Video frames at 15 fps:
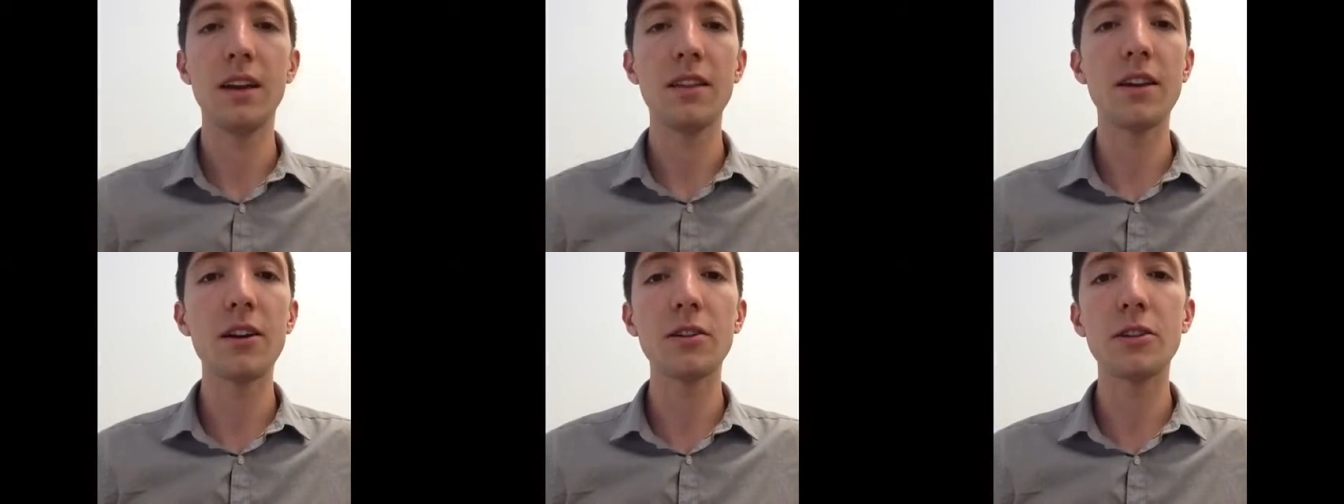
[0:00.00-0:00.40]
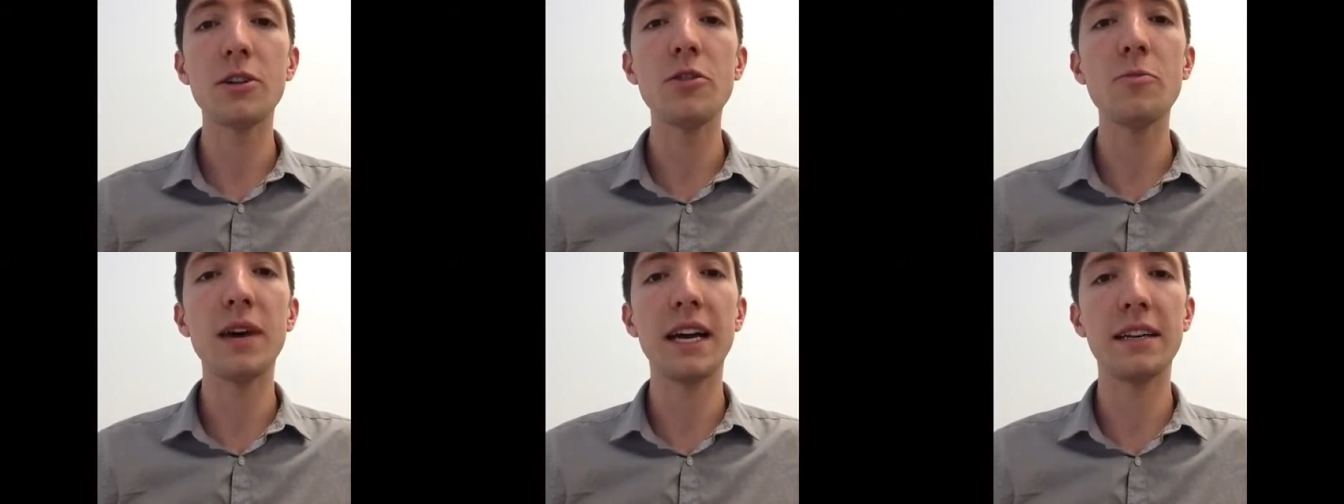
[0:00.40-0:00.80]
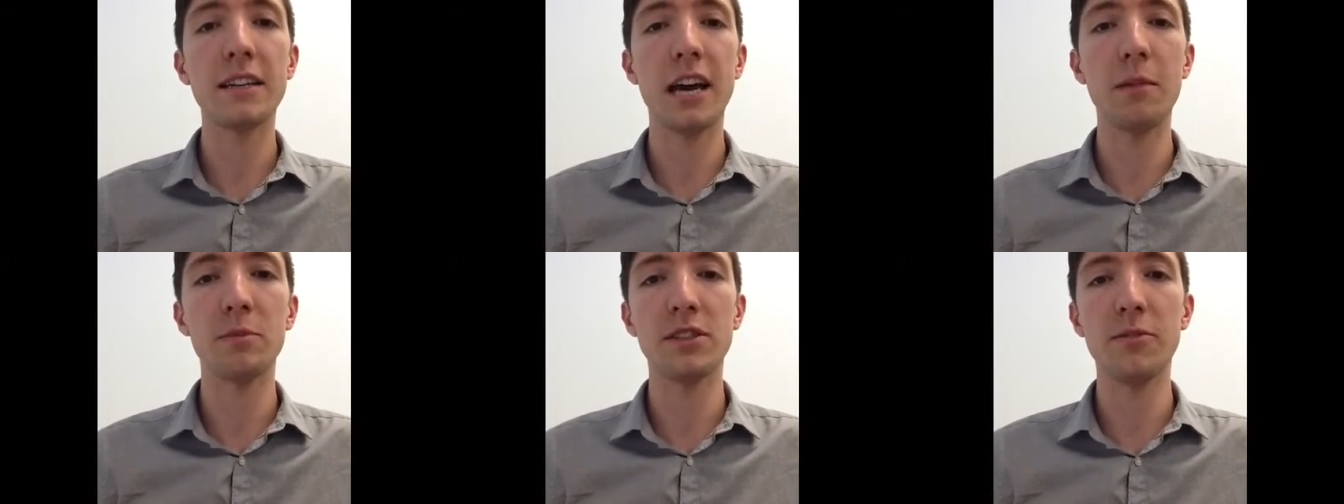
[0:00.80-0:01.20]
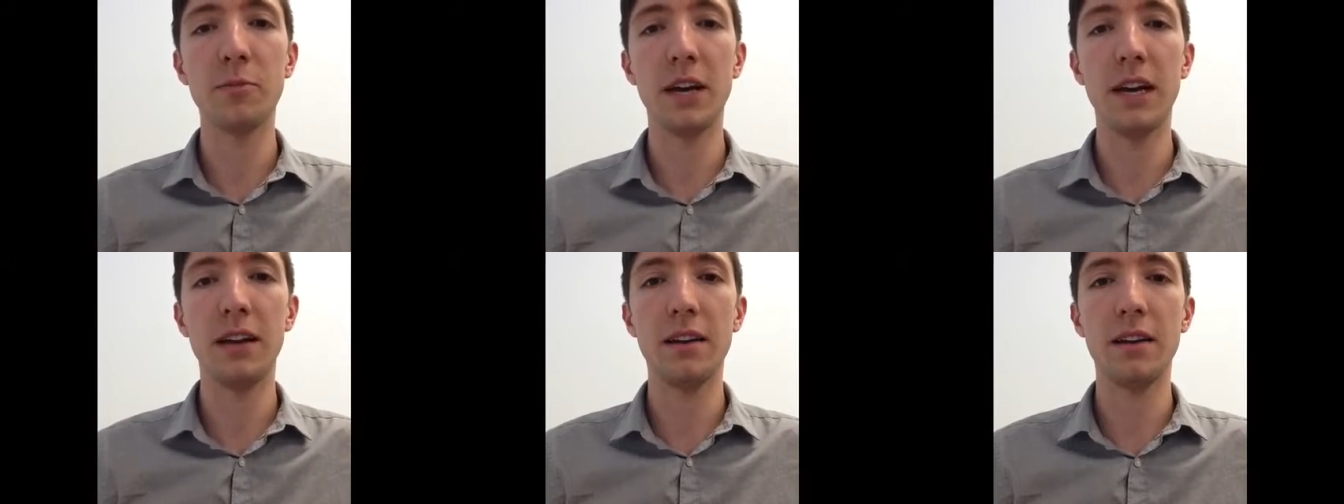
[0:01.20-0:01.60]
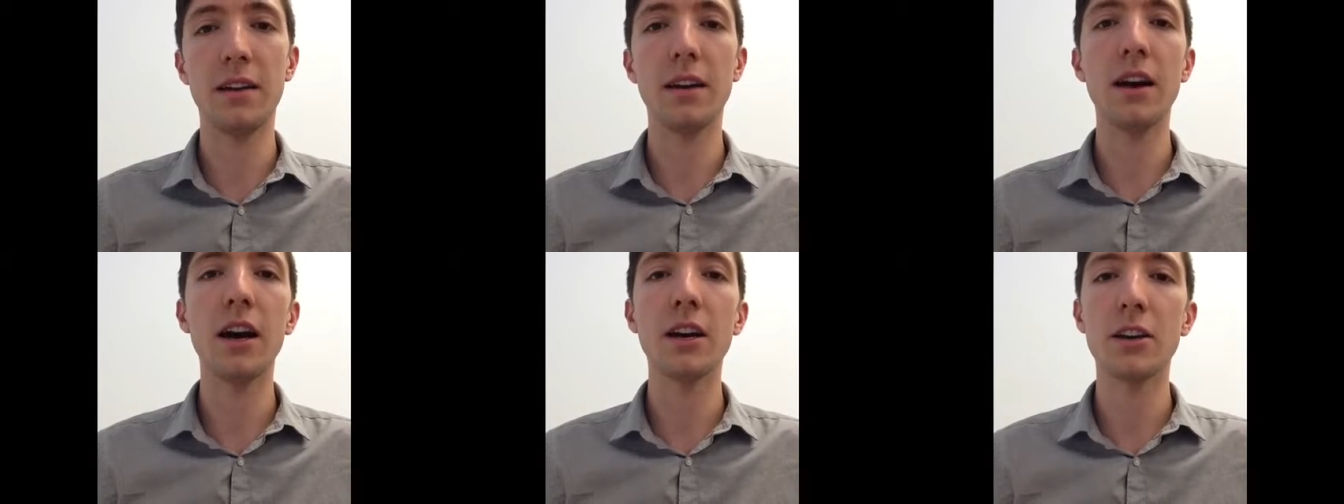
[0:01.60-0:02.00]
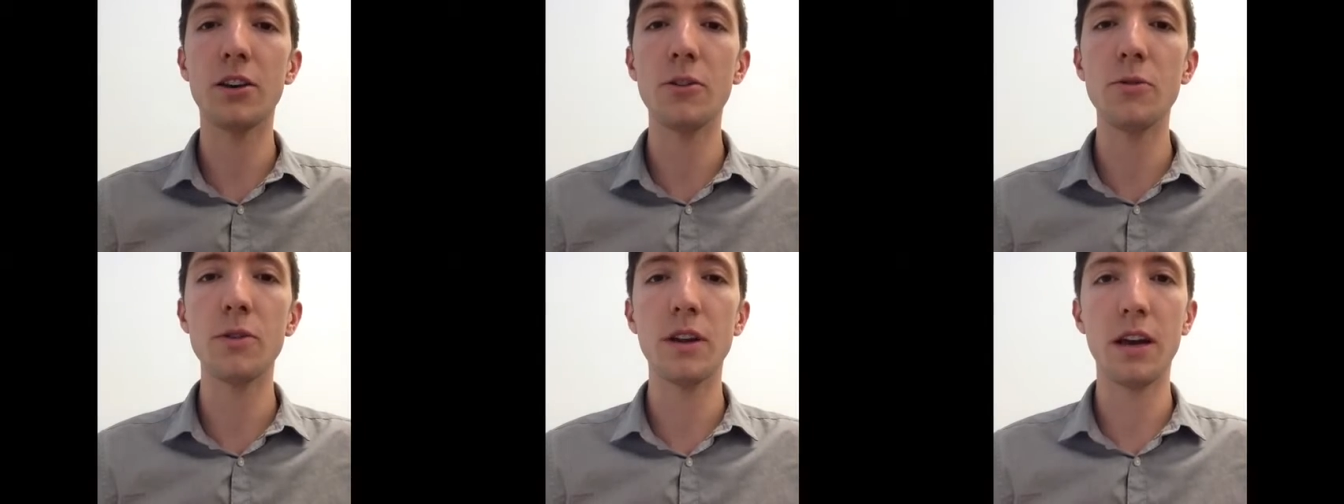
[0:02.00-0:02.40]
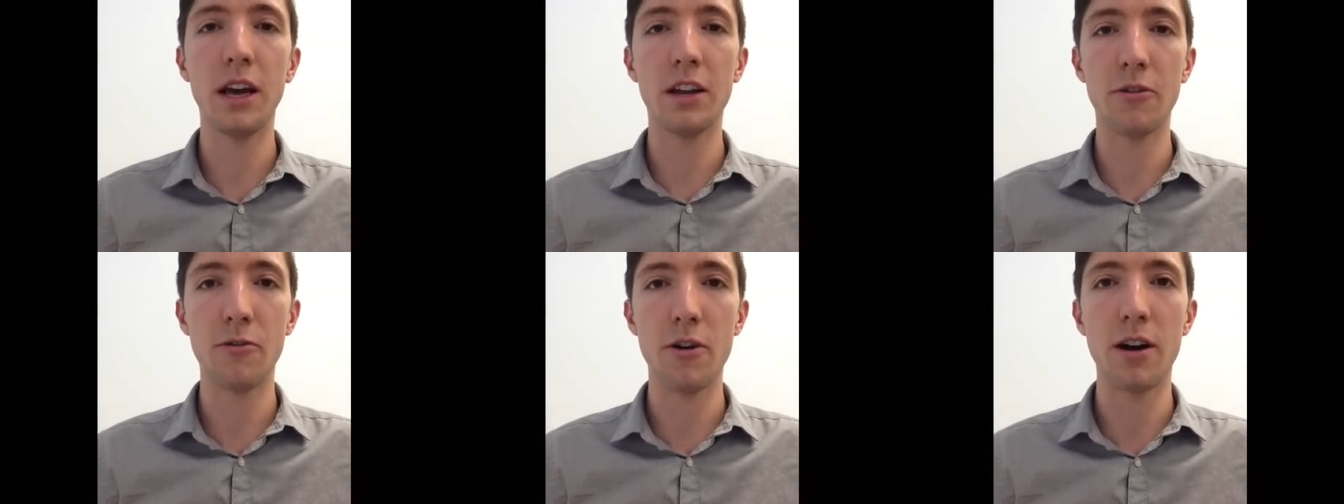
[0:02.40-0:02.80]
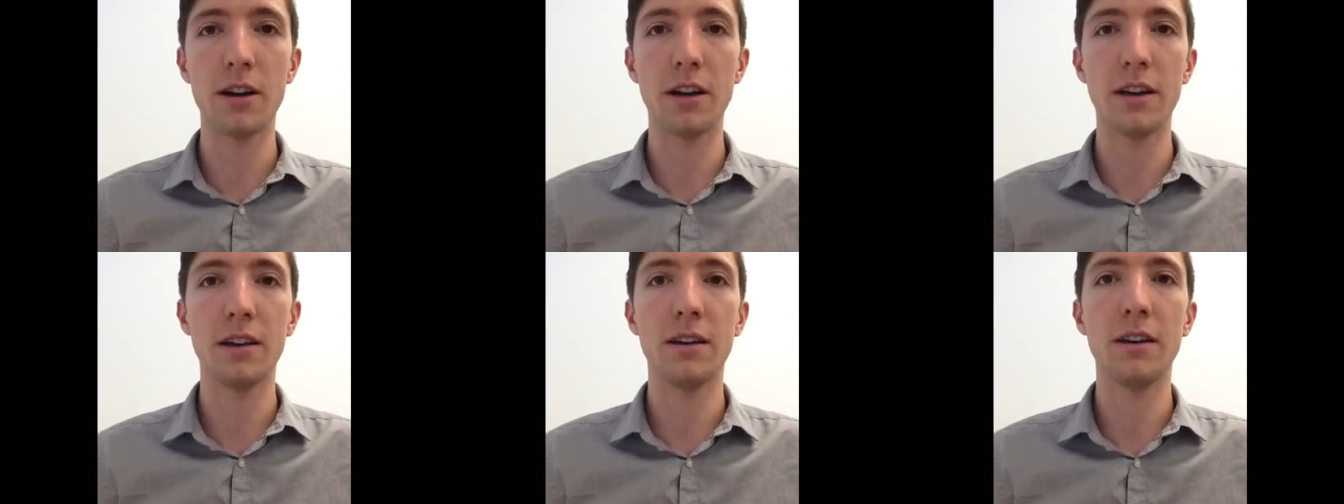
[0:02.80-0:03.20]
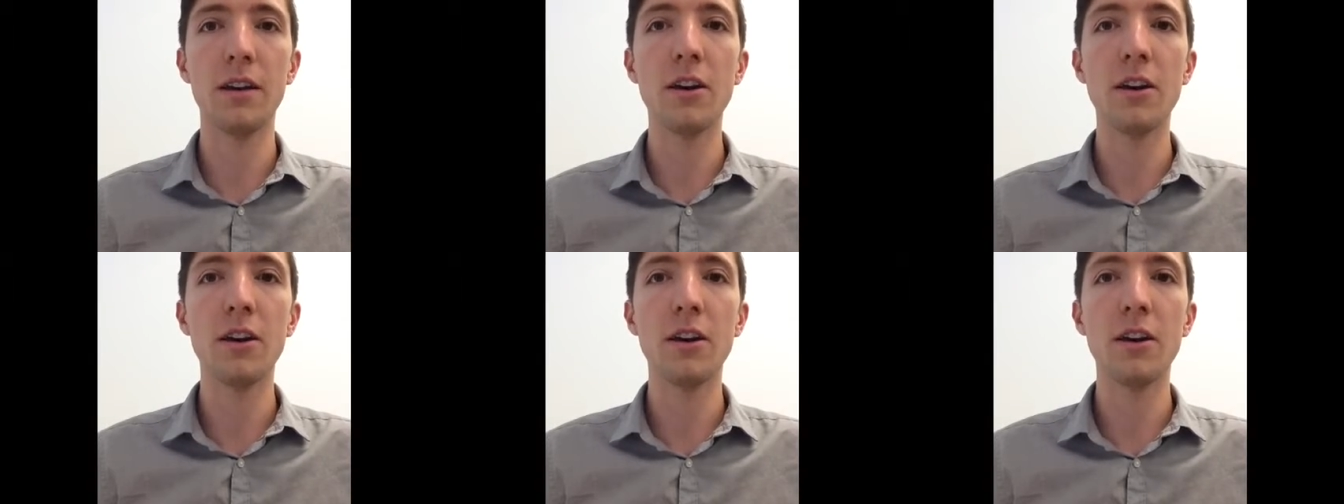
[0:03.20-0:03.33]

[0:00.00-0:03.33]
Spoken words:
There are two main types of pain, acute and chronic.